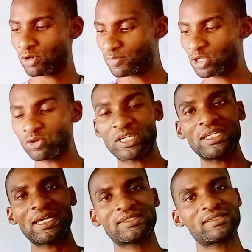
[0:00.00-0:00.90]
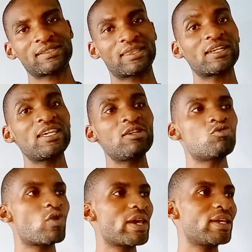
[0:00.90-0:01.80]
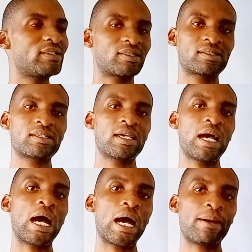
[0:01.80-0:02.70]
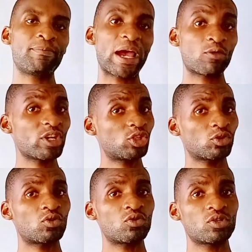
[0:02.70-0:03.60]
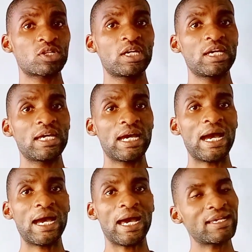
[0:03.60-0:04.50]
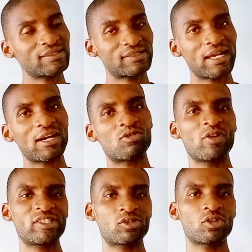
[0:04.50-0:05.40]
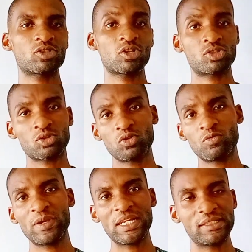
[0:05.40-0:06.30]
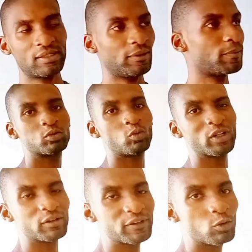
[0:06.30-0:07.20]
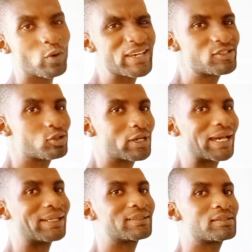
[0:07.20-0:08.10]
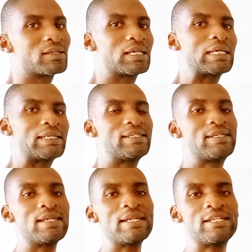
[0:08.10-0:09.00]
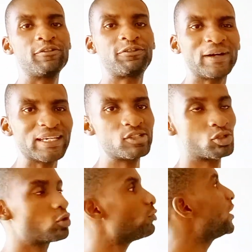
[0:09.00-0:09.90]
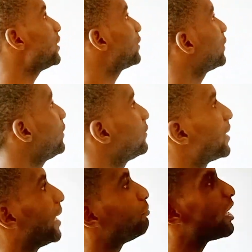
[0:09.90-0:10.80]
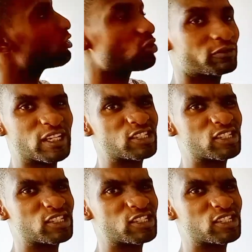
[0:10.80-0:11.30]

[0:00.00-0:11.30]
we'll be looking at three ways by which you could answer questions on solubility. One of the ways you can define solubility is the amount of the